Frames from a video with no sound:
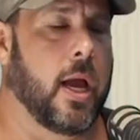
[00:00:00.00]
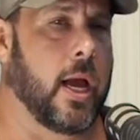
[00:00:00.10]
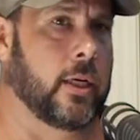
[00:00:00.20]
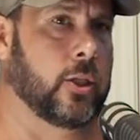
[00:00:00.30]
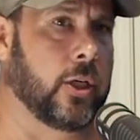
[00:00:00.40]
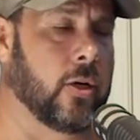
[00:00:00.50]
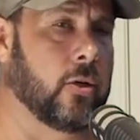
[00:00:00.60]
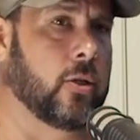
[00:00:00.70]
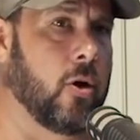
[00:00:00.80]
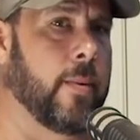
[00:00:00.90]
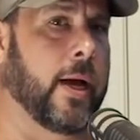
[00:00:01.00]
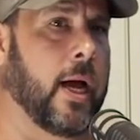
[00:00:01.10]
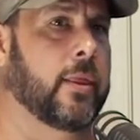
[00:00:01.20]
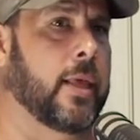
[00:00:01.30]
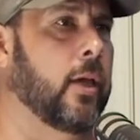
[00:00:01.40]
And she goes, oh my
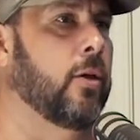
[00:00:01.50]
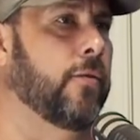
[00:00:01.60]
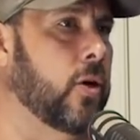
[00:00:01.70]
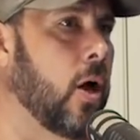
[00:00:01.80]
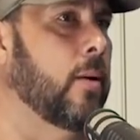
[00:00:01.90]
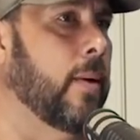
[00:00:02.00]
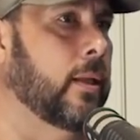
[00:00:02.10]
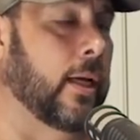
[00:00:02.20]
God, thank you for talking about